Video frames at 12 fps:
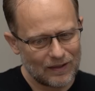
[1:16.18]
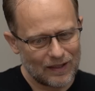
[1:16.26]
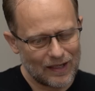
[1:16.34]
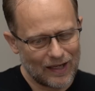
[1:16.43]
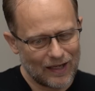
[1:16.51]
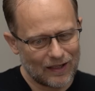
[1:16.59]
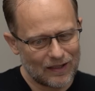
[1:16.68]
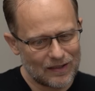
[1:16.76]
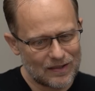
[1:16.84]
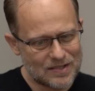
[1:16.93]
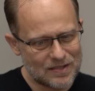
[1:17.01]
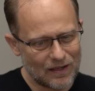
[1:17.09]

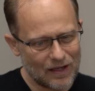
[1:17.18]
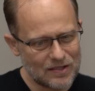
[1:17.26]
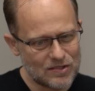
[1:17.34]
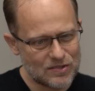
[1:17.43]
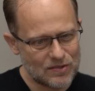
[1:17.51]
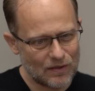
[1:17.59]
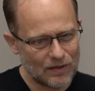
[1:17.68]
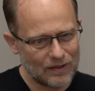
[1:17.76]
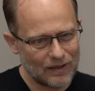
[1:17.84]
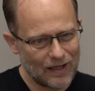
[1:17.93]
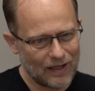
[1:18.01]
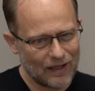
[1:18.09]
And I saw
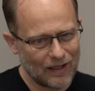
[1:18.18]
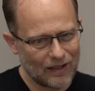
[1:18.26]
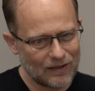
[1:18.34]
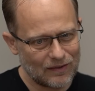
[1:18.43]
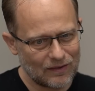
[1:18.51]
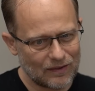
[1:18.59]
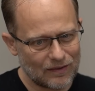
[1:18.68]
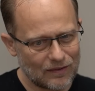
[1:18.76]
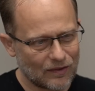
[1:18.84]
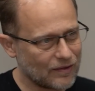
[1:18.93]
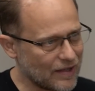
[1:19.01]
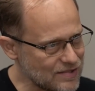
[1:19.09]
an ad in the
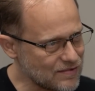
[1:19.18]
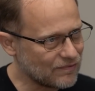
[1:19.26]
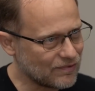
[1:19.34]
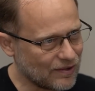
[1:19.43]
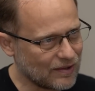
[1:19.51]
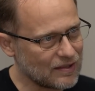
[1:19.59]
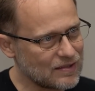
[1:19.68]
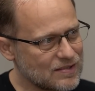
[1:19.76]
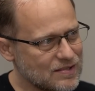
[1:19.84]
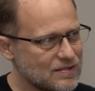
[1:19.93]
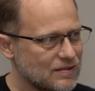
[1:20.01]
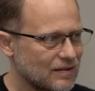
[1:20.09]

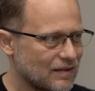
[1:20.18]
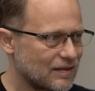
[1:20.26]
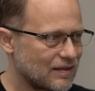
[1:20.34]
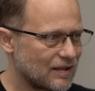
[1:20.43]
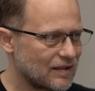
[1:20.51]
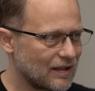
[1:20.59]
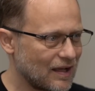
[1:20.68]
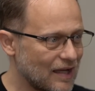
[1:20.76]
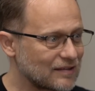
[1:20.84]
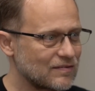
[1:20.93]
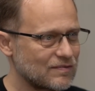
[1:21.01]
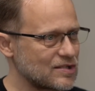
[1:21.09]
classifieds that
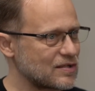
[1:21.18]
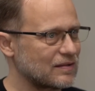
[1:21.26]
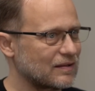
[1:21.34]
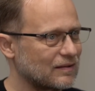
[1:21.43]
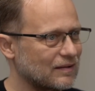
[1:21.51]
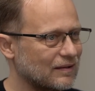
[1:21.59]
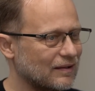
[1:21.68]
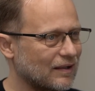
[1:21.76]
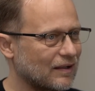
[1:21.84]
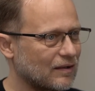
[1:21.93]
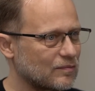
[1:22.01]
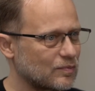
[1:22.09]
Activision
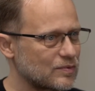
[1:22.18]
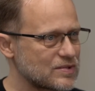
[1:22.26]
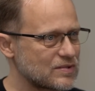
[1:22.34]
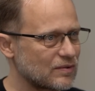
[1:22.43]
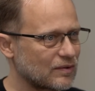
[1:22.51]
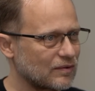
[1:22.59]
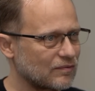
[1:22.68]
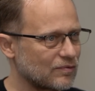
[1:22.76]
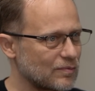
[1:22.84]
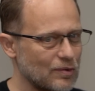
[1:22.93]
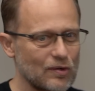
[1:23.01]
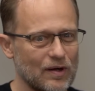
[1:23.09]
was looking
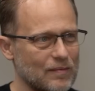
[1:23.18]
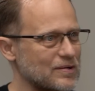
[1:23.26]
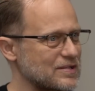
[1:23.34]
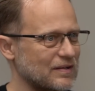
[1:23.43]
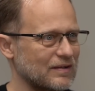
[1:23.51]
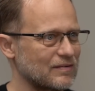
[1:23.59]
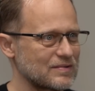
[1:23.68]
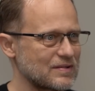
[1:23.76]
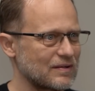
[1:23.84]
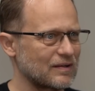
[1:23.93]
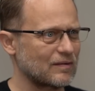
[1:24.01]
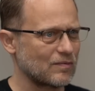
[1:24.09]
for programmers. I was
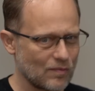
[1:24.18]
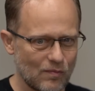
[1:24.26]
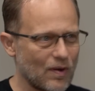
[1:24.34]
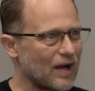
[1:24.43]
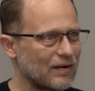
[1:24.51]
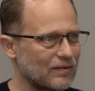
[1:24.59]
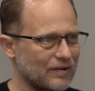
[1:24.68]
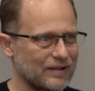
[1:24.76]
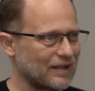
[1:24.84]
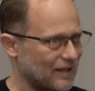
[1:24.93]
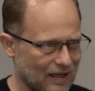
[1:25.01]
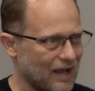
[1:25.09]
like, wow,
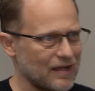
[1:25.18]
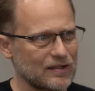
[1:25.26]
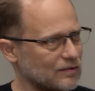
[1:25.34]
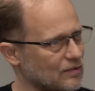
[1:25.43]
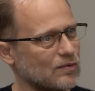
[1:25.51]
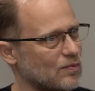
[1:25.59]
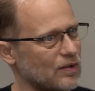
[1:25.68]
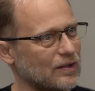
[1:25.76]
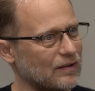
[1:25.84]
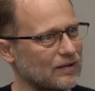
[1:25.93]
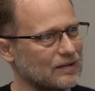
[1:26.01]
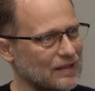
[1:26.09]
like I could go work
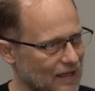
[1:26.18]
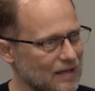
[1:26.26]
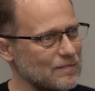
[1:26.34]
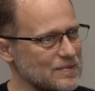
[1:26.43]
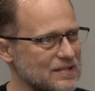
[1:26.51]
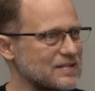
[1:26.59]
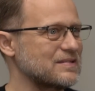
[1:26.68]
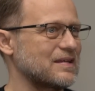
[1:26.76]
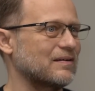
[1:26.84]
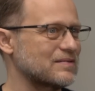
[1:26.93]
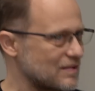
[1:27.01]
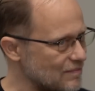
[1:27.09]
on games. This
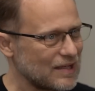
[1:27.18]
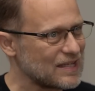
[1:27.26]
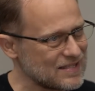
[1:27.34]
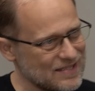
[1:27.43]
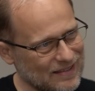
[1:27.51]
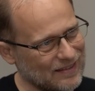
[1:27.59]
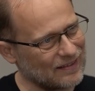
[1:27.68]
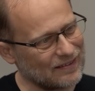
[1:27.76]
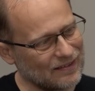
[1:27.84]
sounds amazing.